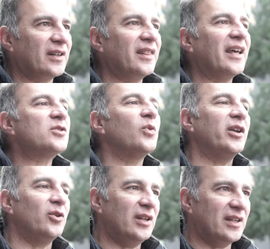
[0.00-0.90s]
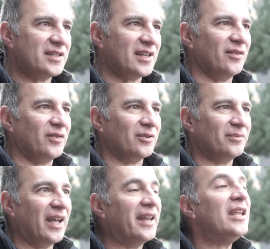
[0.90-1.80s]
and that's why you need a Savior.
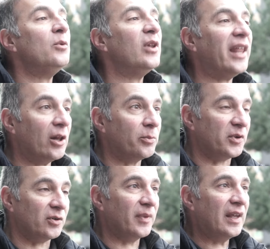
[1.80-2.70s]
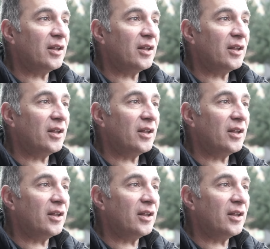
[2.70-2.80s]
And He will help you.